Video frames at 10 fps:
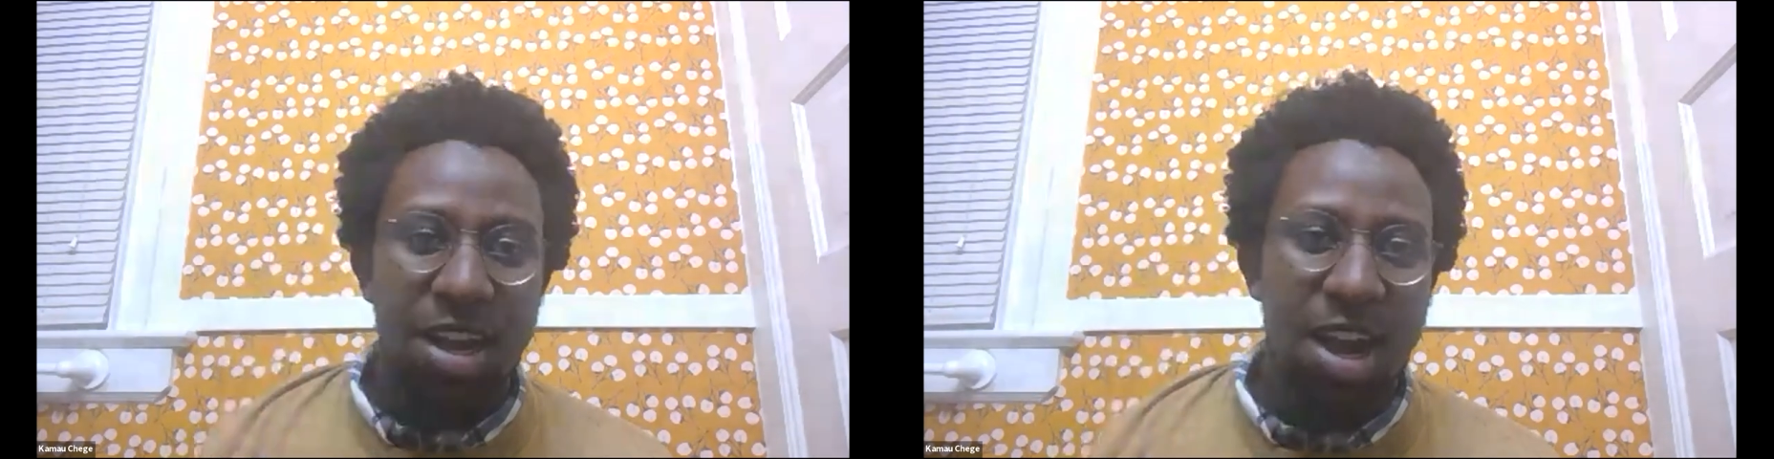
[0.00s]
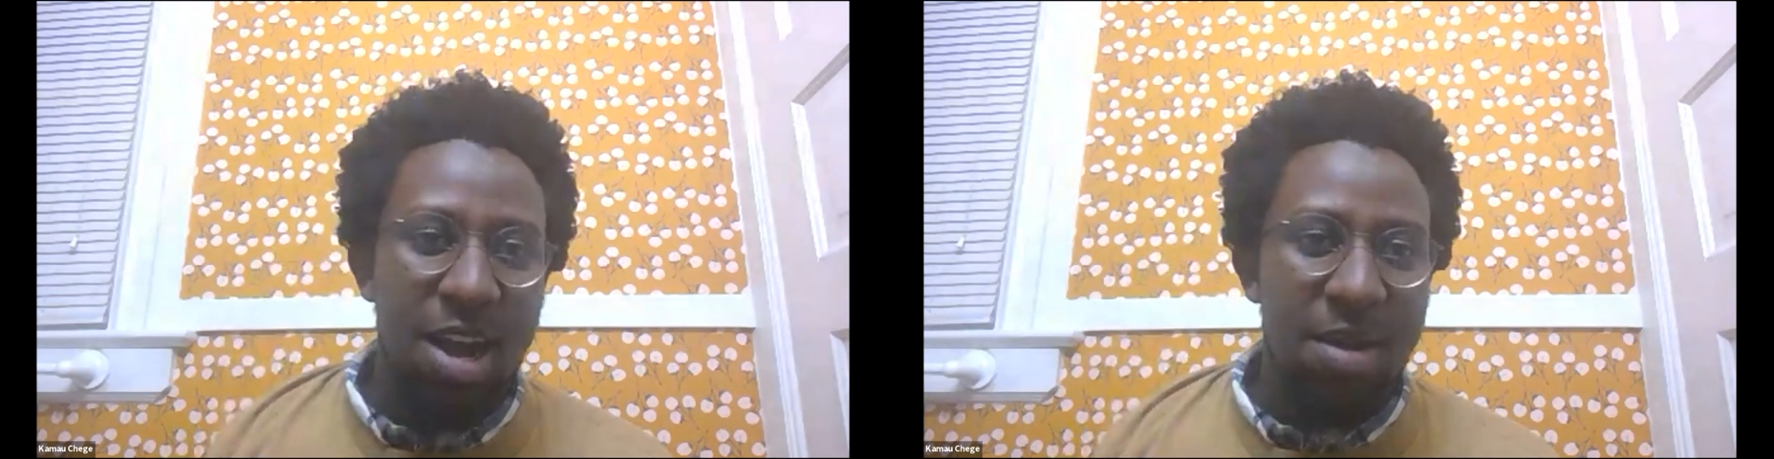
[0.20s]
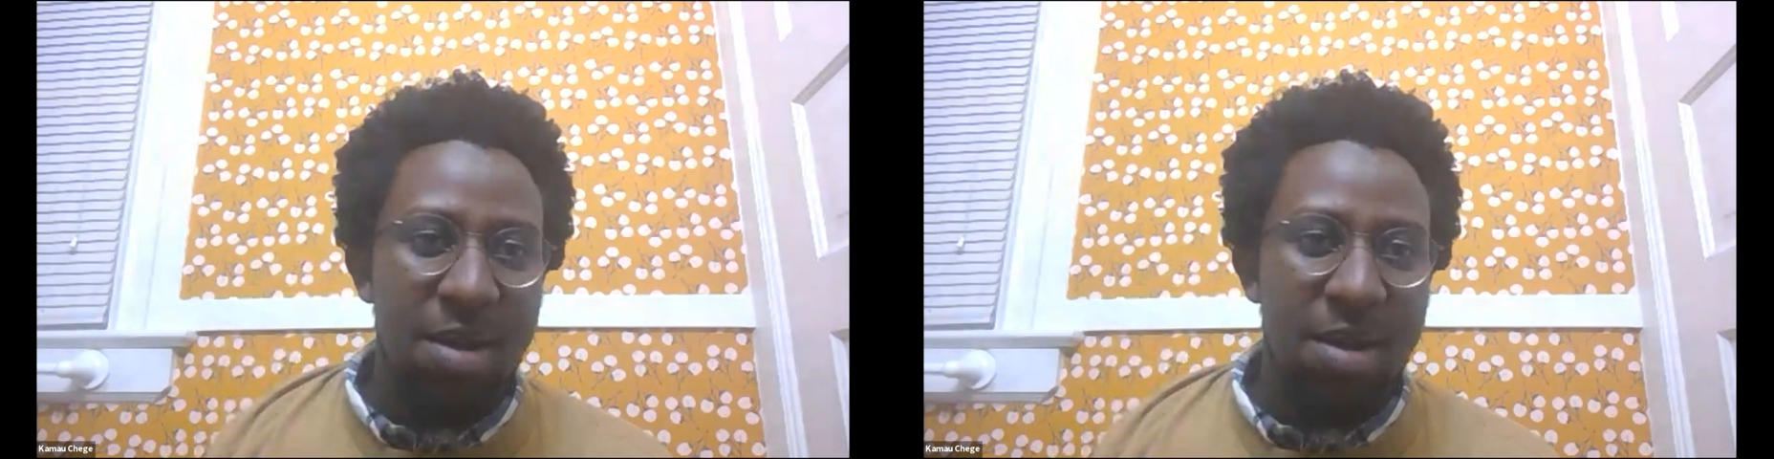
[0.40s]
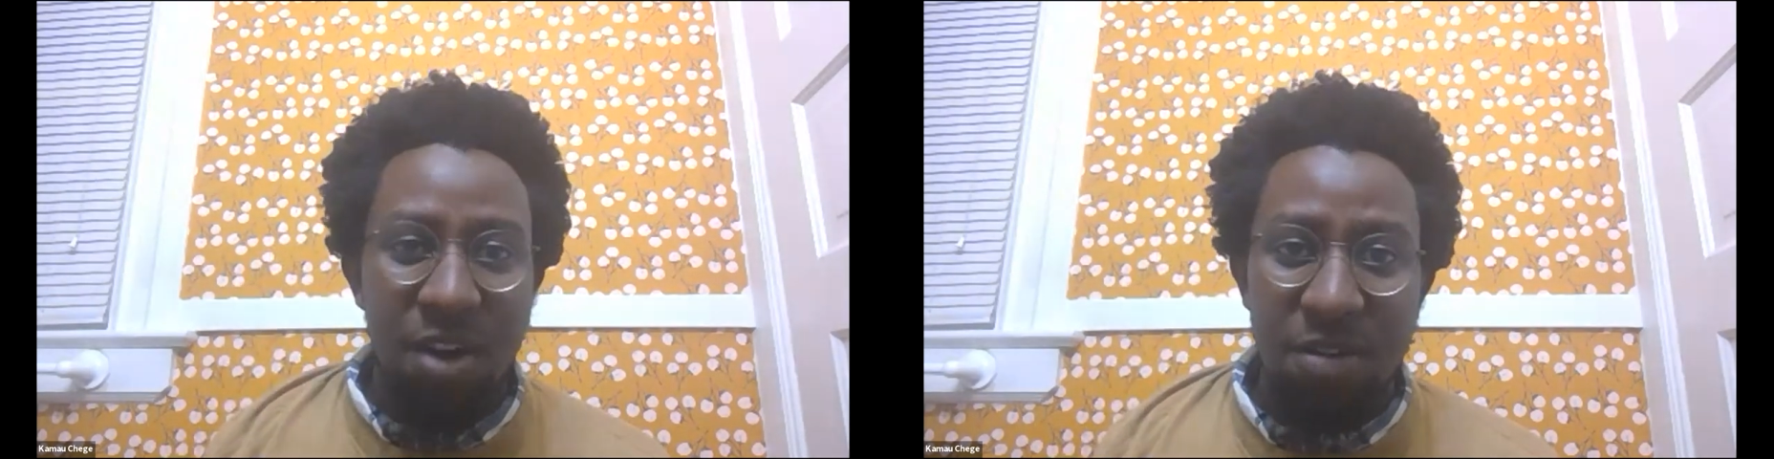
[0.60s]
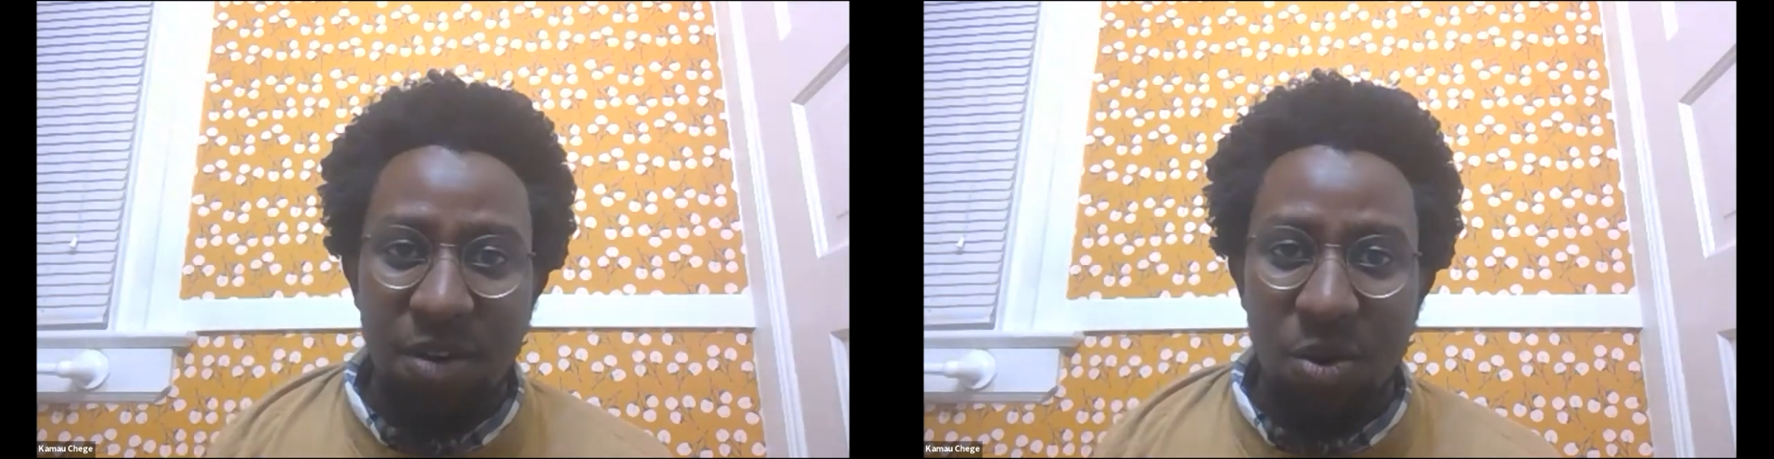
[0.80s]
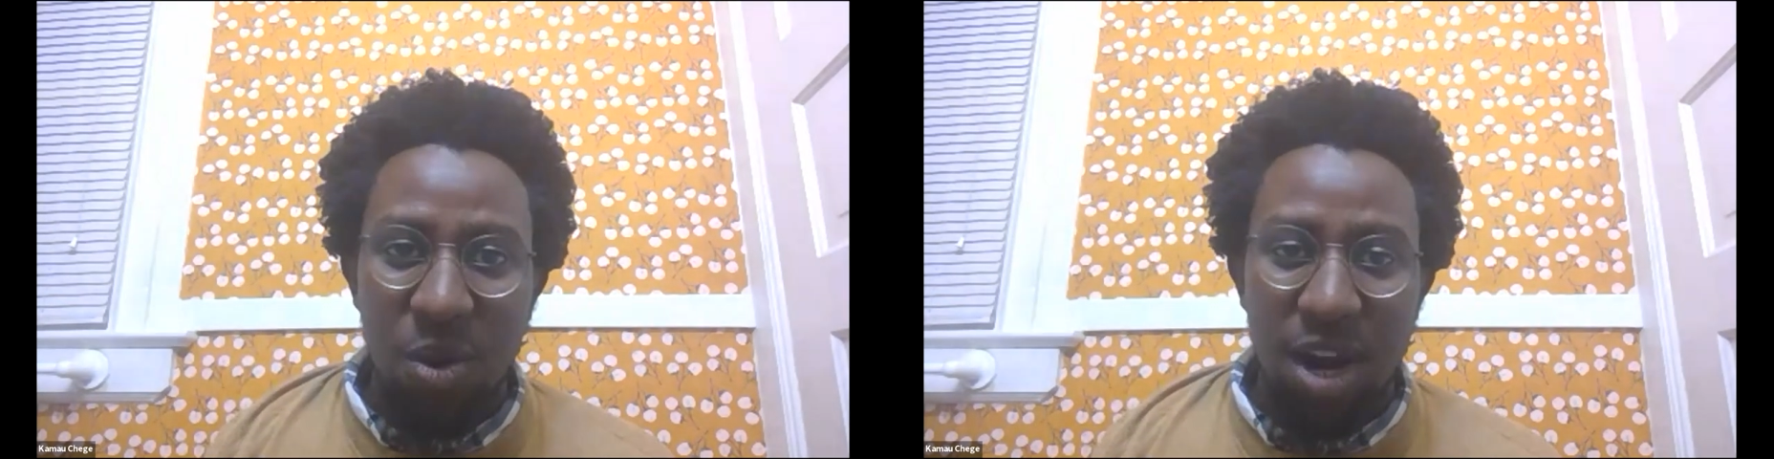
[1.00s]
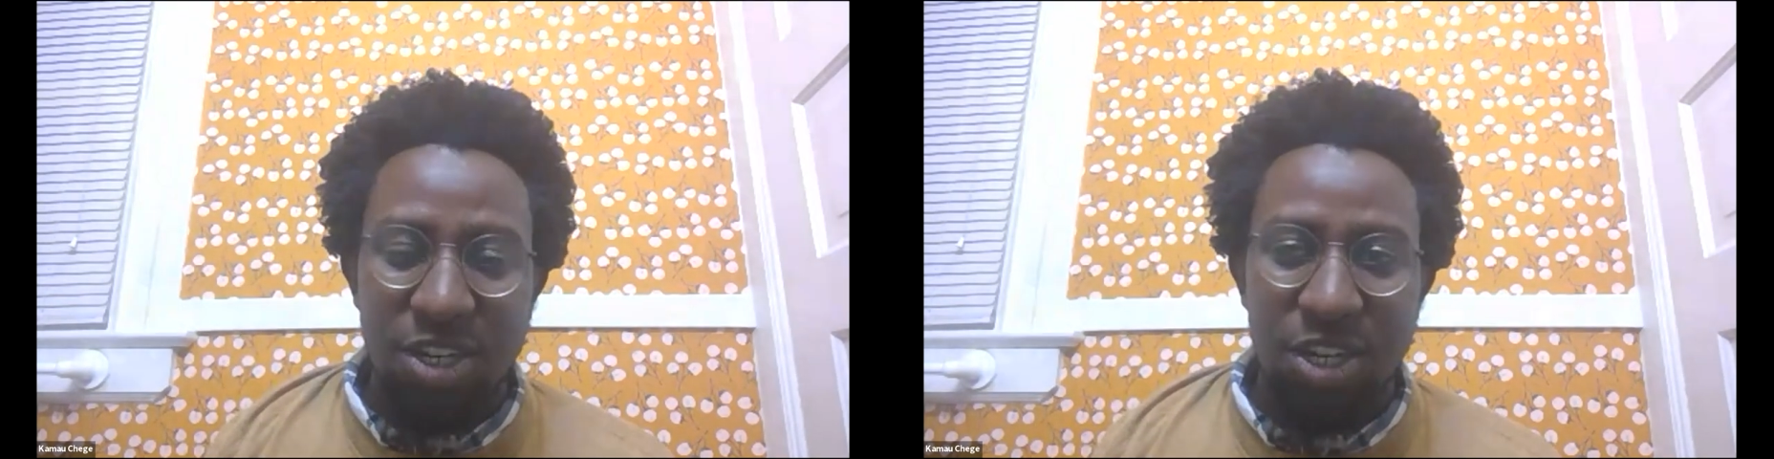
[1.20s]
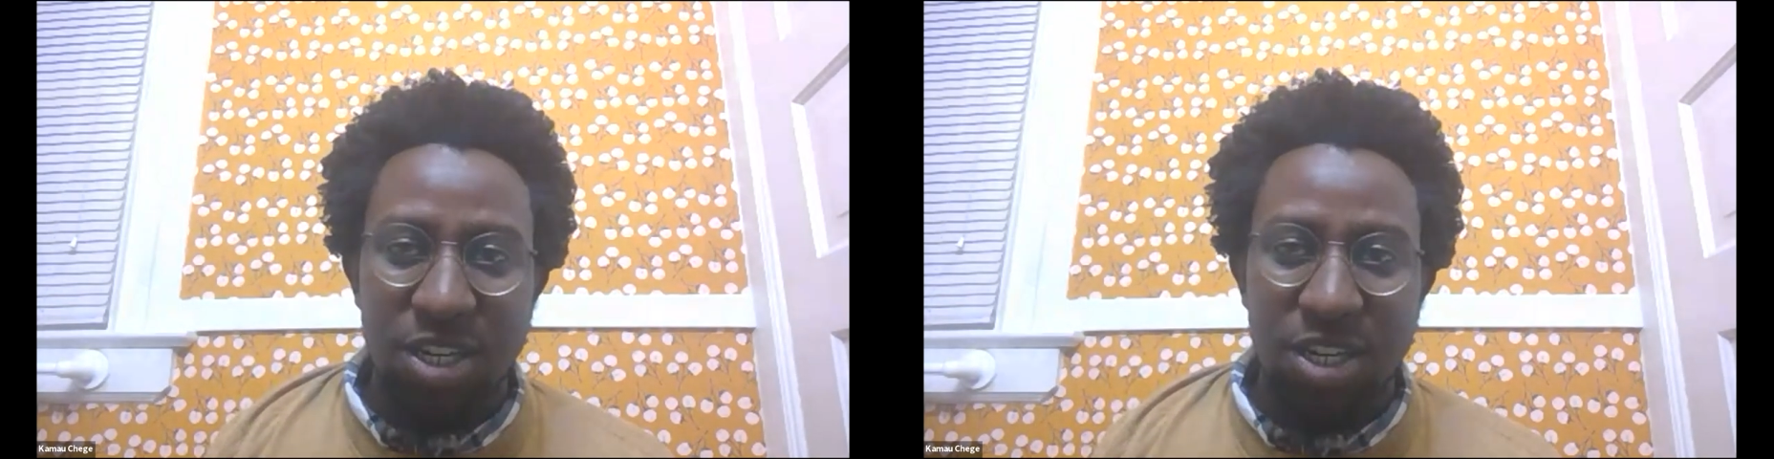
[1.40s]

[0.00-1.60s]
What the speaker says: FairVote Washington,